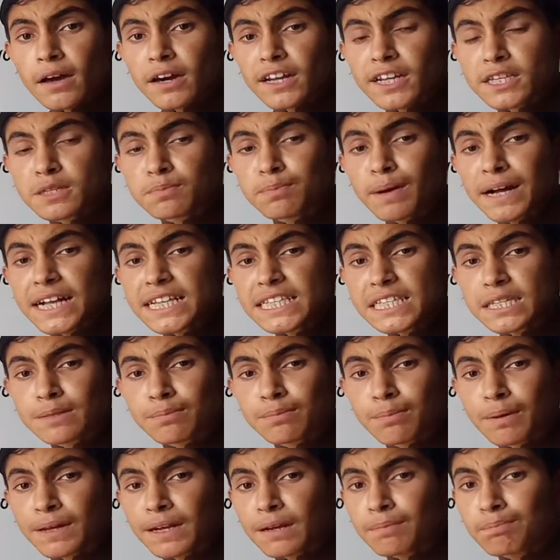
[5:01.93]

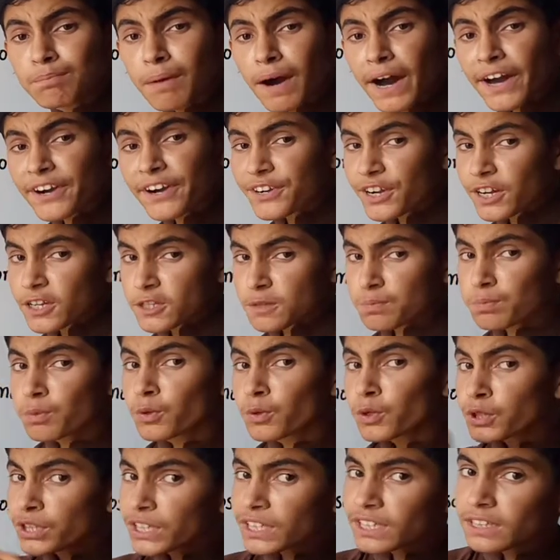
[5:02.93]
responsible for
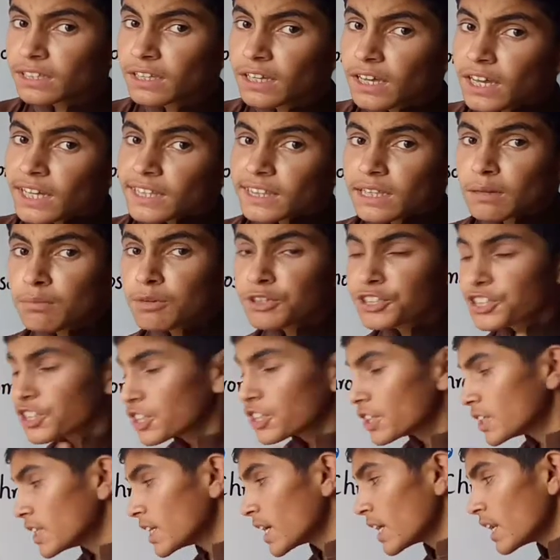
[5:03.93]
transporting the
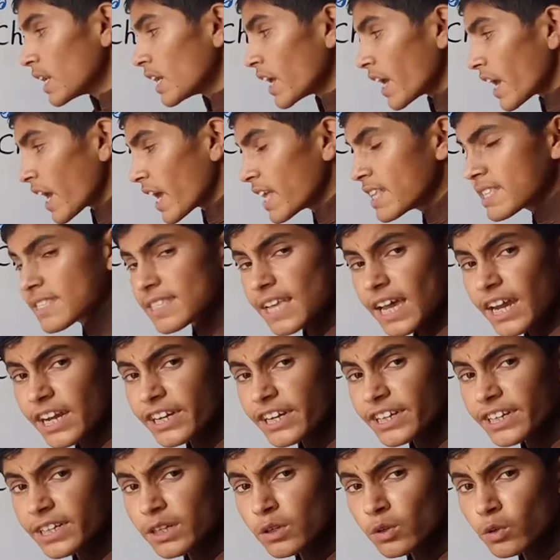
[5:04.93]
material inside
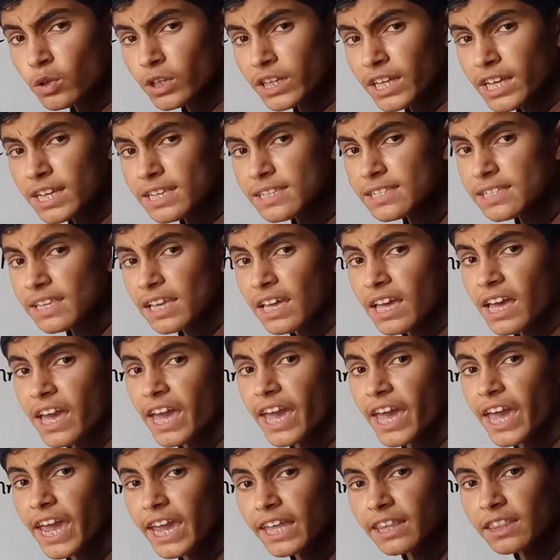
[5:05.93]
the nucleus
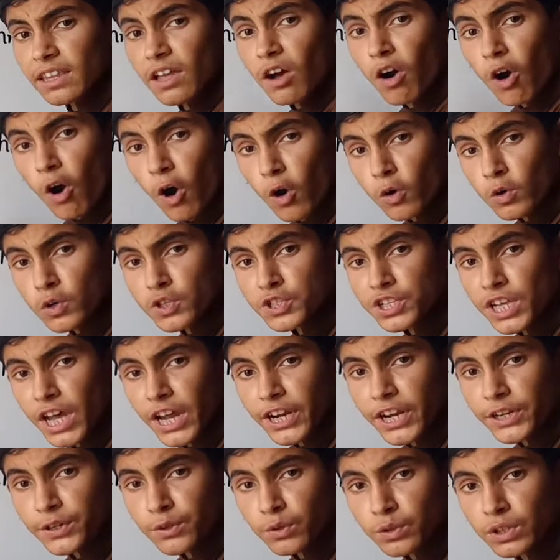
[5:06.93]
and
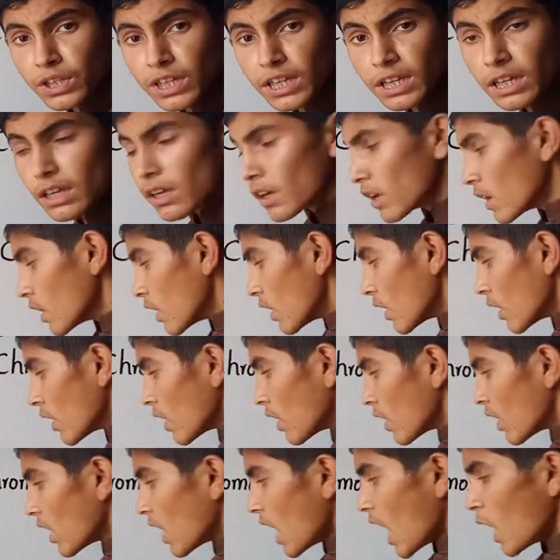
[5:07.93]
outside to the
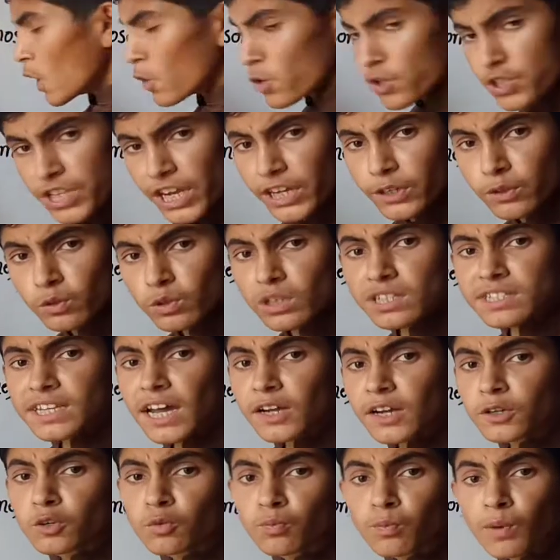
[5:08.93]

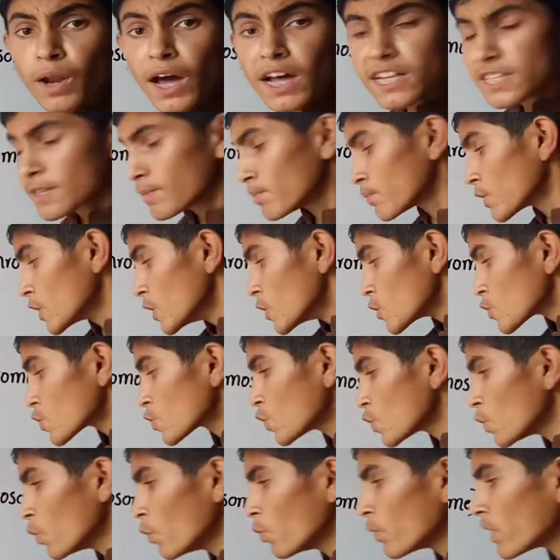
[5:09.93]
cytoplasm.
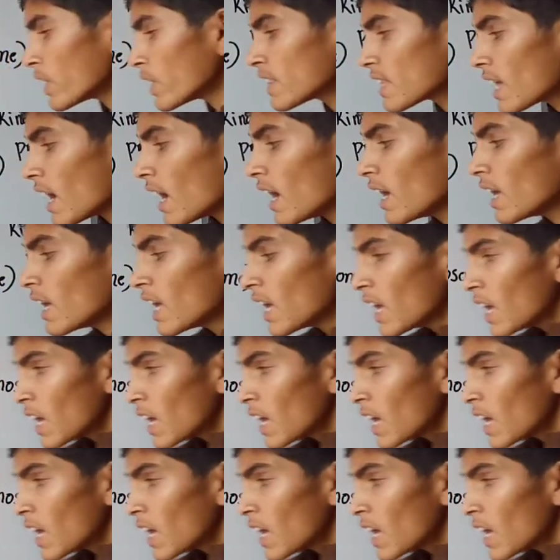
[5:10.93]
So when the